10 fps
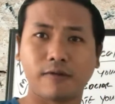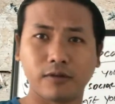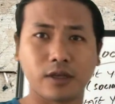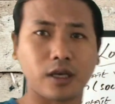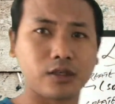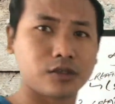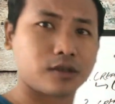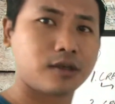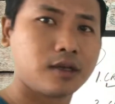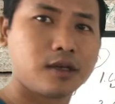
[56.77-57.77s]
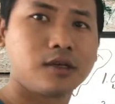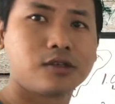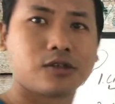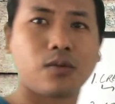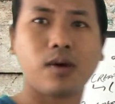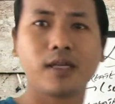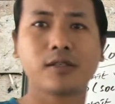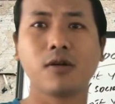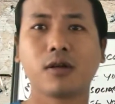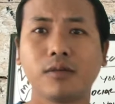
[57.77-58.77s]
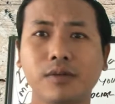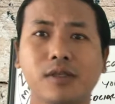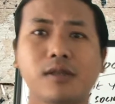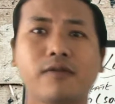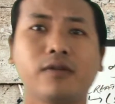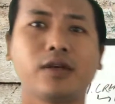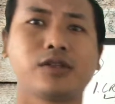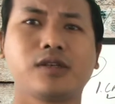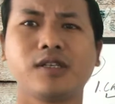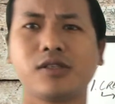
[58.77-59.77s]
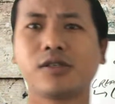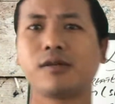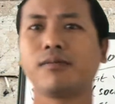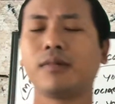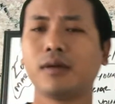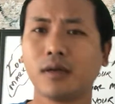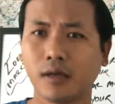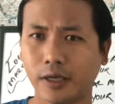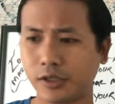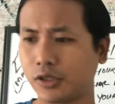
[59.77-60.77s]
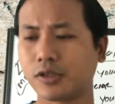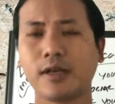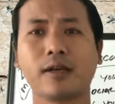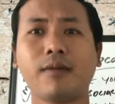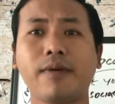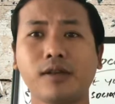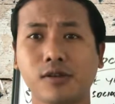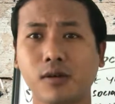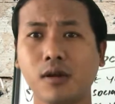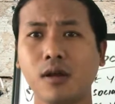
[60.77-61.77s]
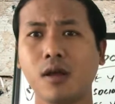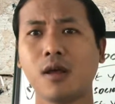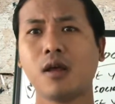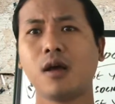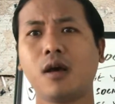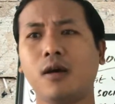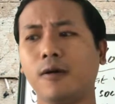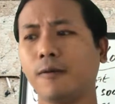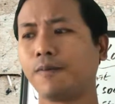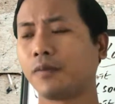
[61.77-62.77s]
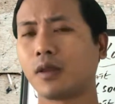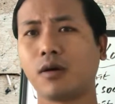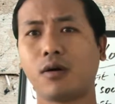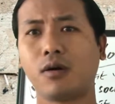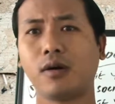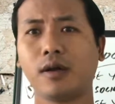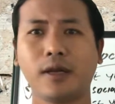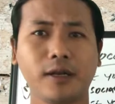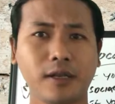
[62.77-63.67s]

affiliation. So what is local business affiliation? It's simple. It's just like an Amazon um, or an